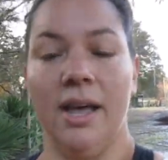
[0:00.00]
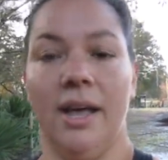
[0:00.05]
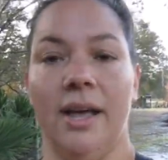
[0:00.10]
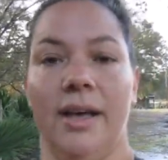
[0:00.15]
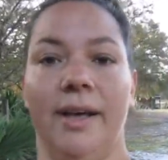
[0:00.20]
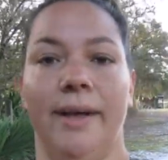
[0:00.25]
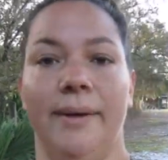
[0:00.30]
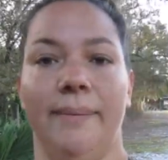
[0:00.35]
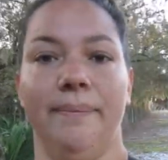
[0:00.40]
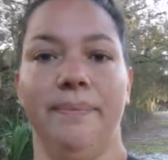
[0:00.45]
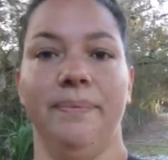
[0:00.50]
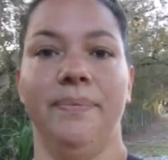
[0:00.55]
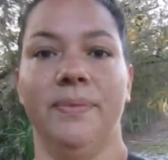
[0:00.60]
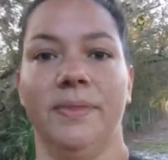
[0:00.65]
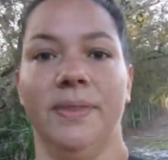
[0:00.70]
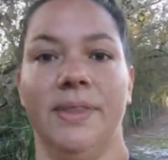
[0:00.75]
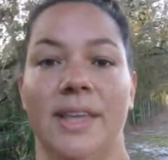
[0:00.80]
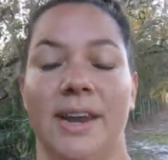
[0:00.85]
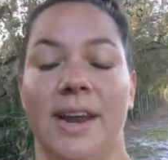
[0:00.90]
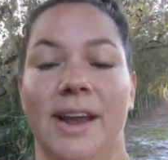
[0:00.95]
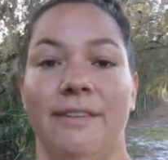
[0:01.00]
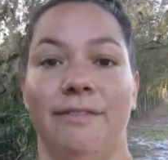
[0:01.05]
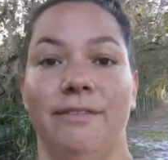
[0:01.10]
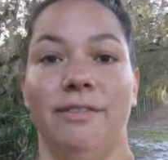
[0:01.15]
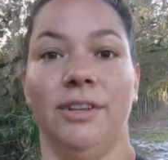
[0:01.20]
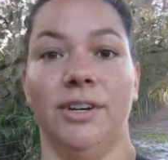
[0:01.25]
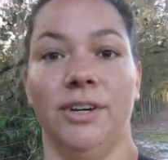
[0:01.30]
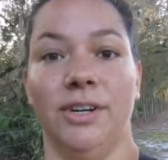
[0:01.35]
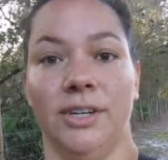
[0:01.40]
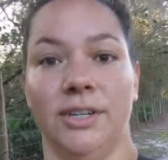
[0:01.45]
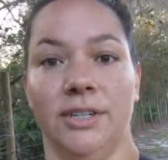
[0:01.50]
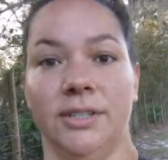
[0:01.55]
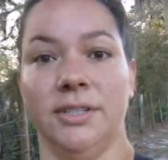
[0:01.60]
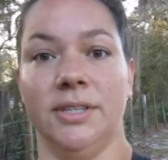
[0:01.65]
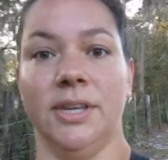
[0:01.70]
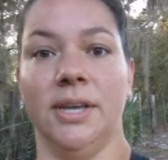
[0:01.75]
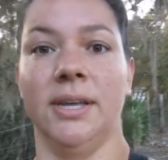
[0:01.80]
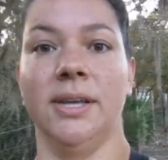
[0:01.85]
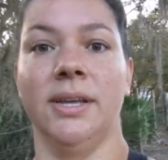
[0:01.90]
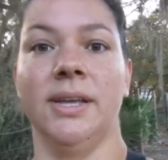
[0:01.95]
um, that I've learned
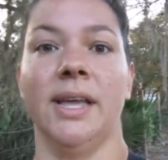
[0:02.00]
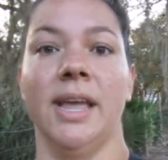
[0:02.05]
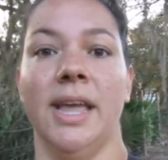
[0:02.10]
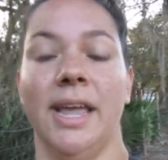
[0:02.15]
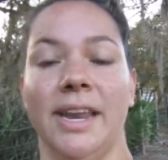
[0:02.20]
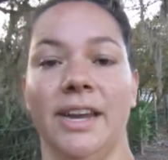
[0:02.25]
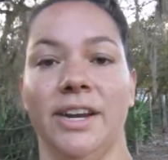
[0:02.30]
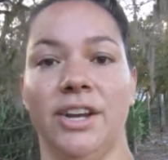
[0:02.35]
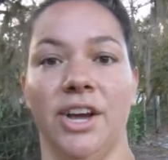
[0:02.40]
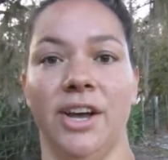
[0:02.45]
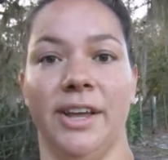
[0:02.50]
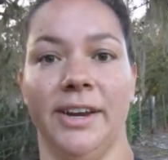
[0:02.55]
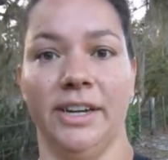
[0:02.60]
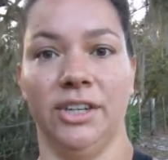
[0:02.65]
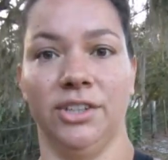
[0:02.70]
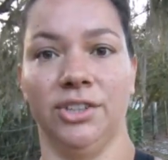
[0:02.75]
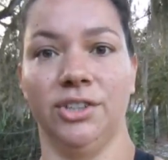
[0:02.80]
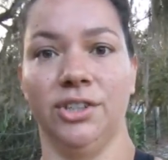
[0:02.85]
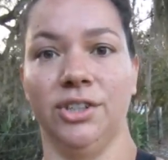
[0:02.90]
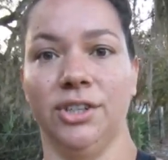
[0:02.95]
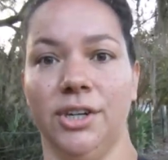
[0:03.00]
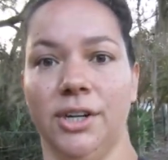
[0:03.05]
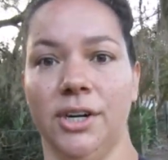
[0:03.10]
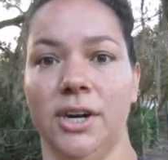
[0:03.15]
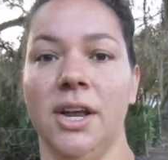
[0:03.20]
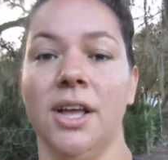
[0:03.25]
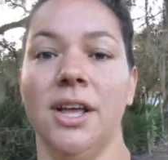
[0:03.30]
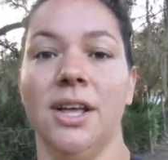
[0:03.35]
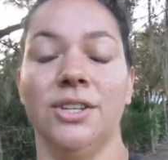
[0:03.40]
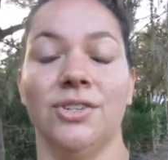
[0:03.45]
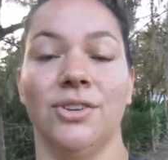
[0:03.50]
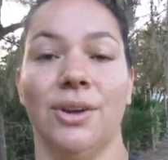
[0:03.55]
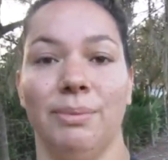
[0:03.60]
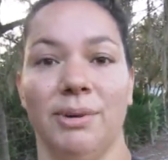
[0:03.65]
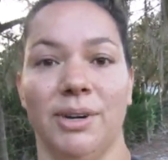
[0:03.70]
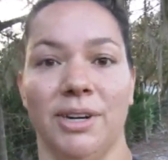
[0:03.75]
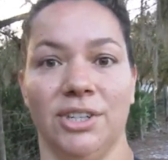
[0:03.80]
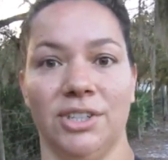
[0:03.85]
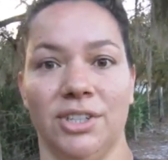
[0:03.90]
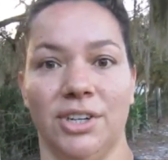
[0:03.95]
in cutting sugar so I'm
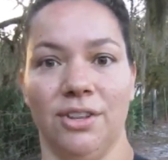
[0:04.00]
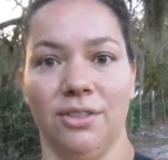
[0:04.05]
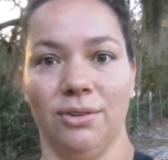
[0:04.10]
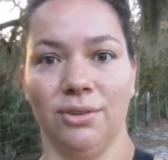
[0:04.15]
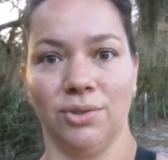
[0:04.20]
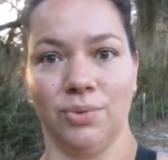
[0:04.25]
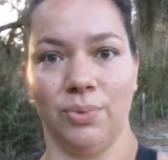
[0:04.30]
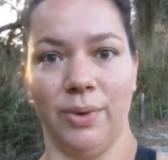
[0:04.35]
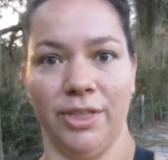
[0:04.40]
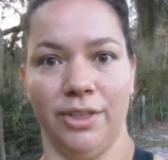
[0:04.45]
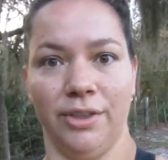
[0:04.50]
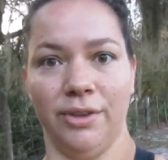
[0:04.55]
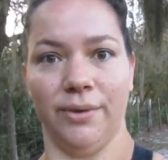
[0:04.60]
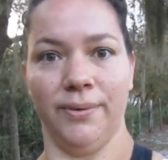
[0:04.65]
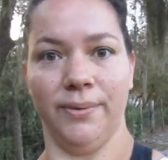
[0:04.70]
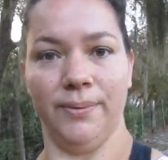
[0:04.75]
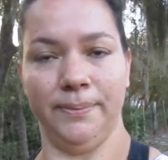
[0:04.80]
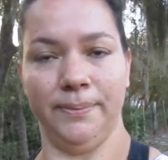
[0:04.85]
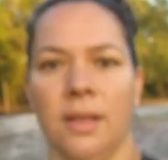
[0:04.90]
going to share those with you